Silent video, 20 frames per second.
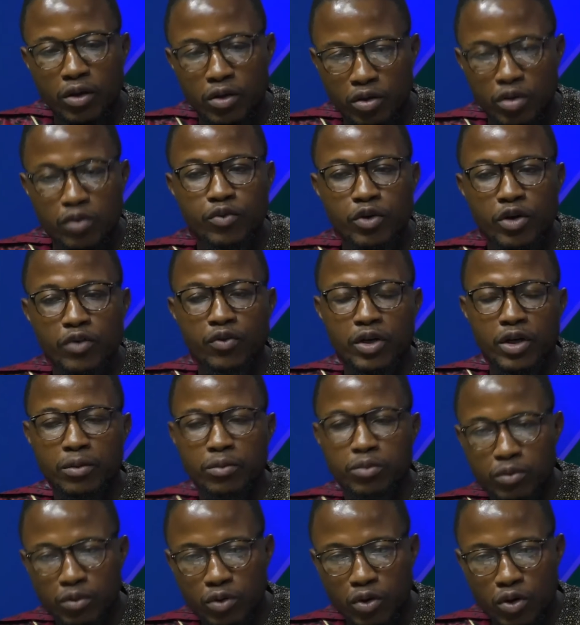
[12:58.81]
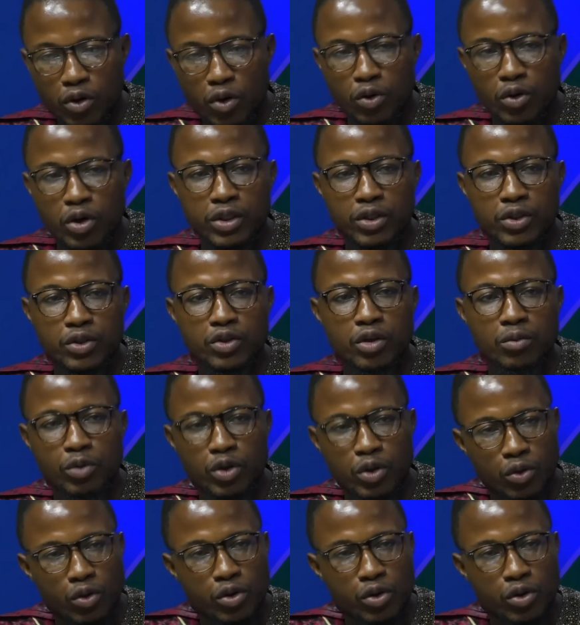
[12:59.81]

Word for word: You vote for the whole constitution,